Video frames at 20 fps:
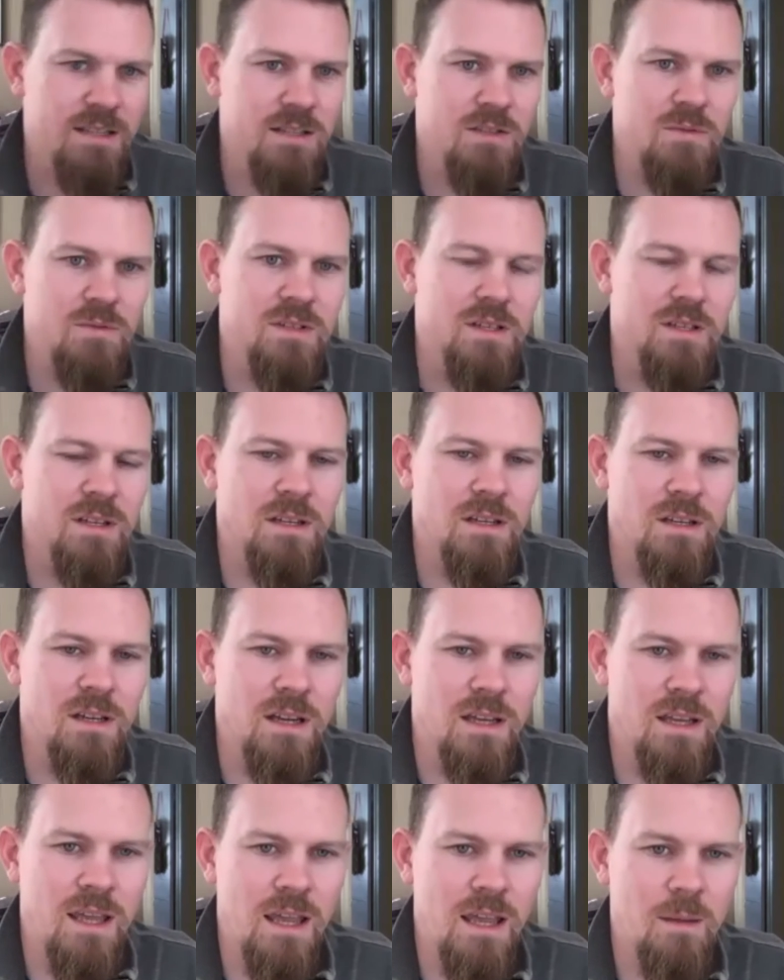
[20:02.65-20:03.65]
This was a
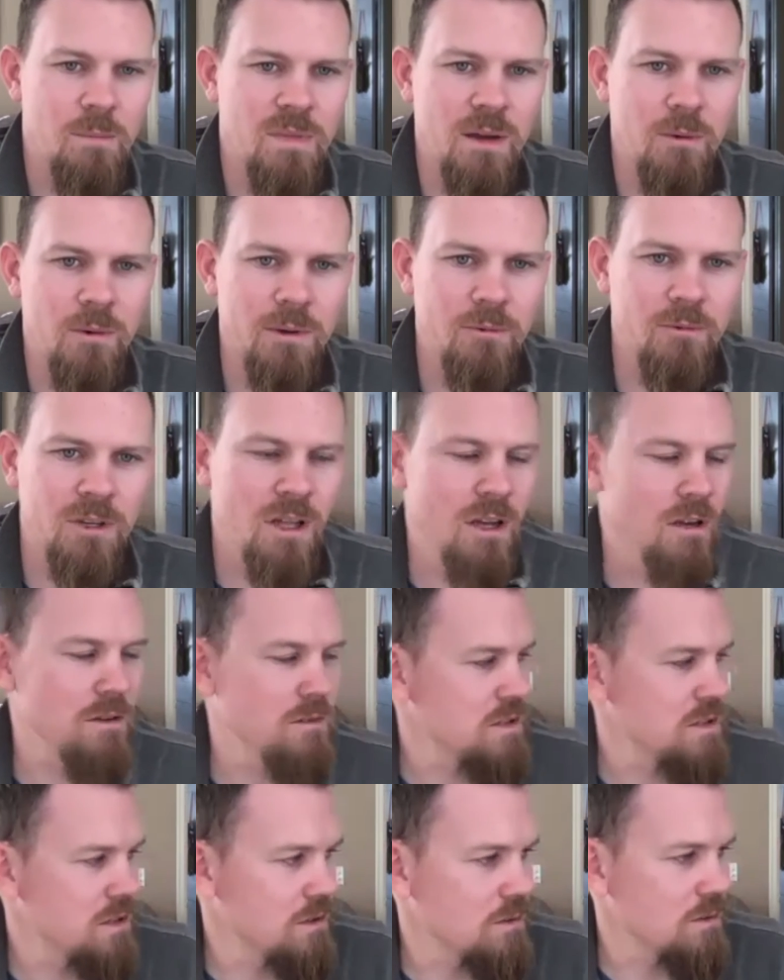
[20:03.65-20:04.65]
camp that we would go
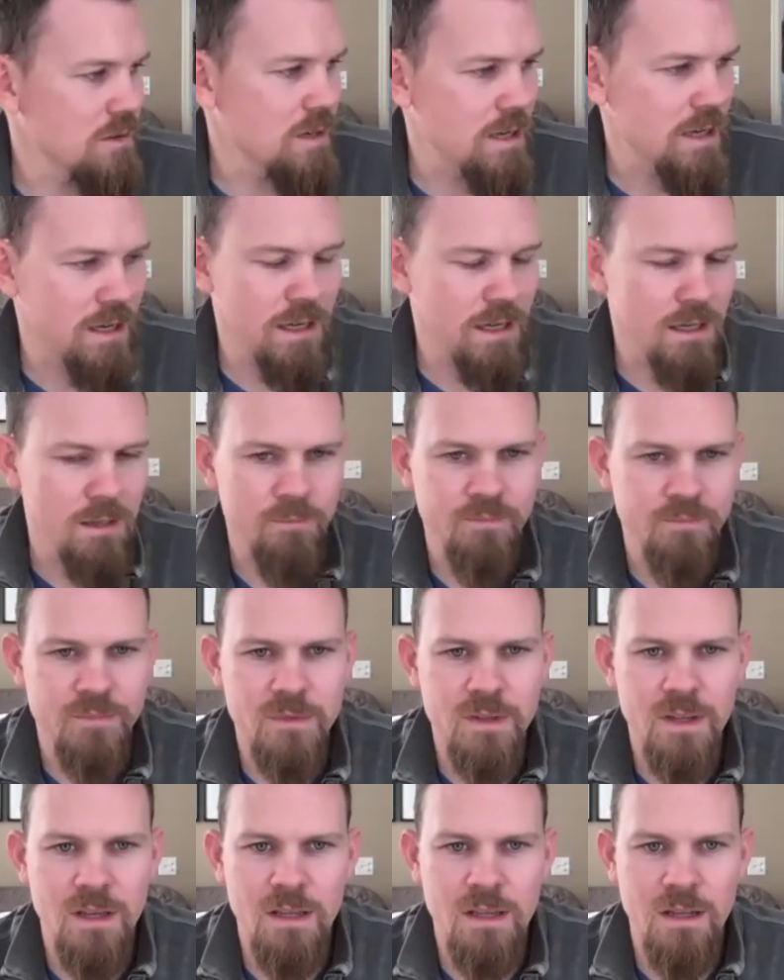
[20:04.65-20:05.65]
to
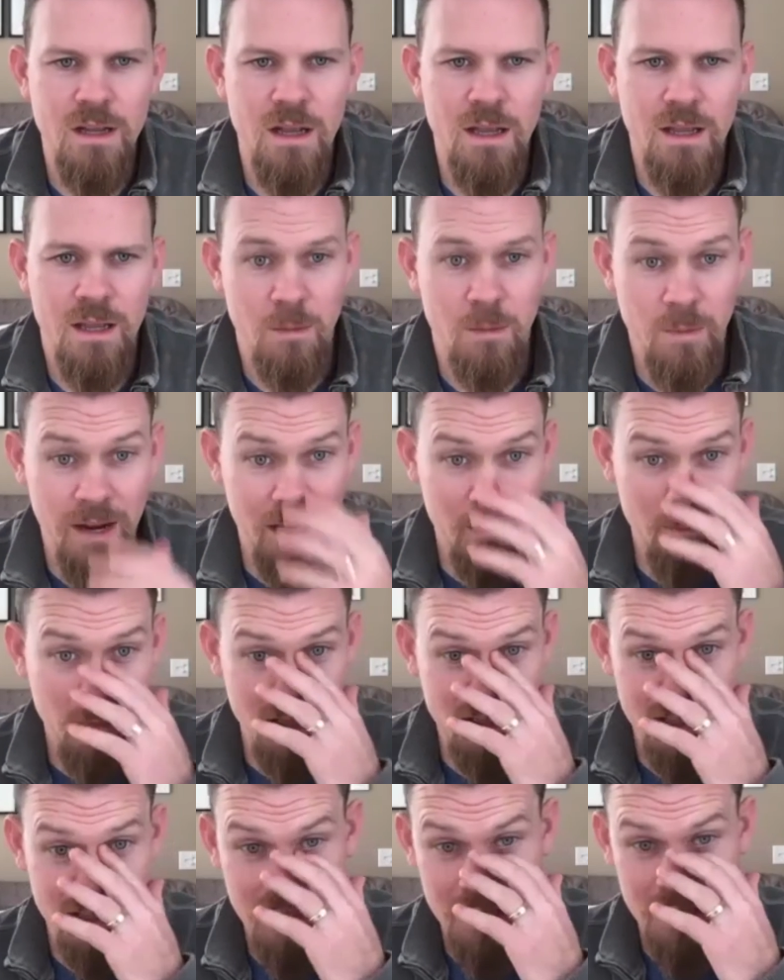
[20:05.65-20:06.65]
in Panama
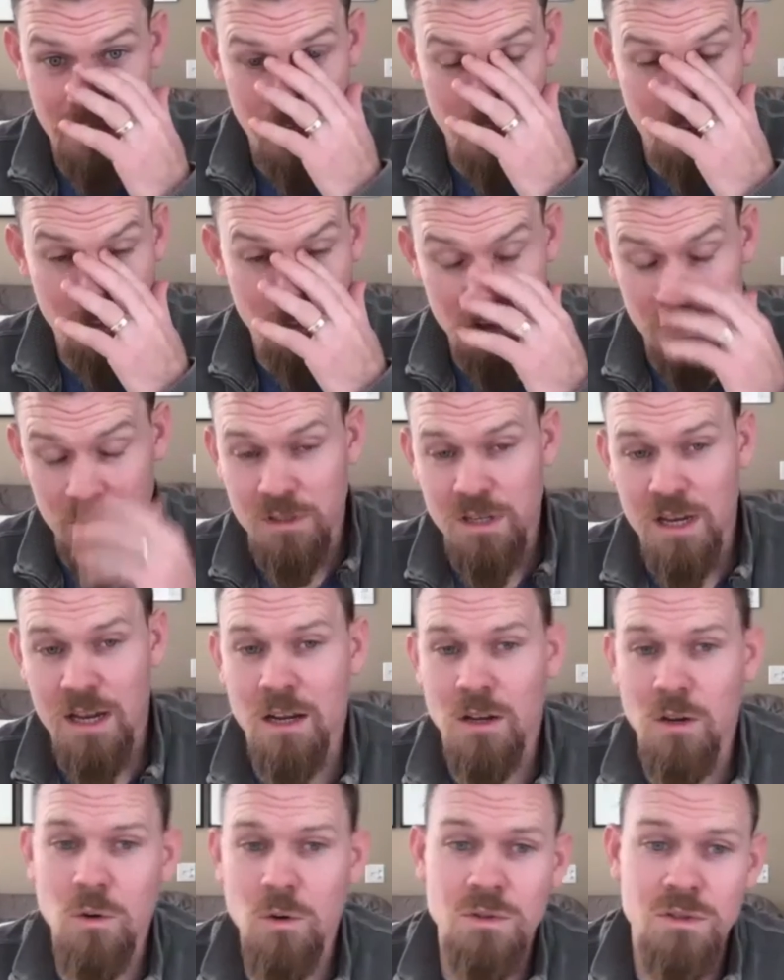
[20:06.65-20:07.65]
City, which was kind
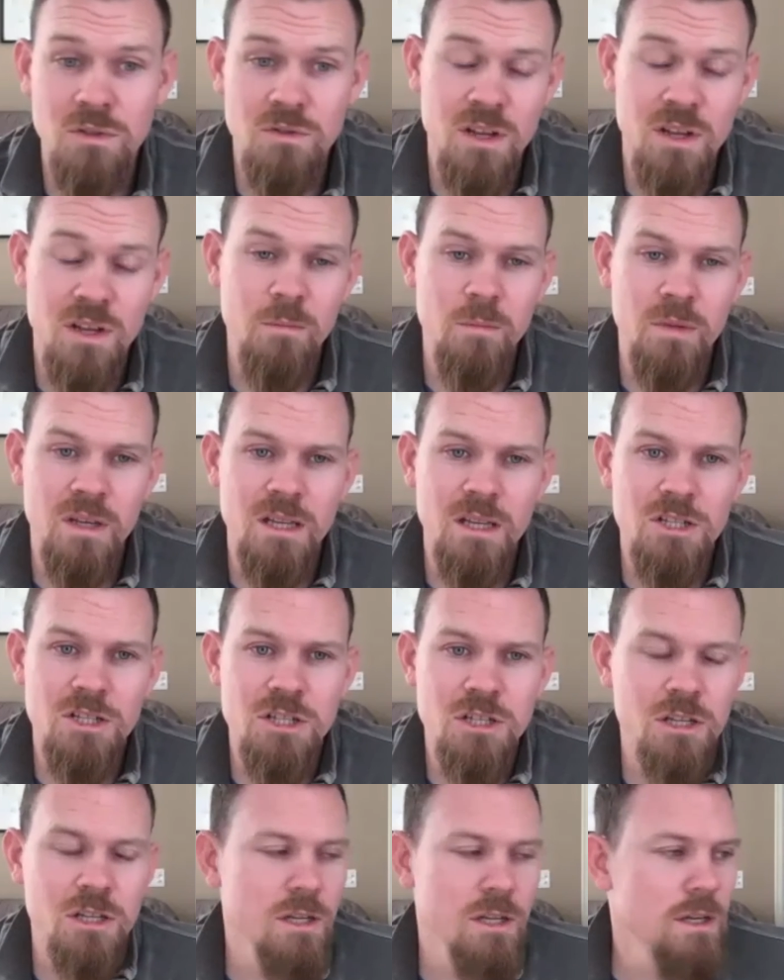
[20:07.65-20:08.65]
of cool. So it was on the beach.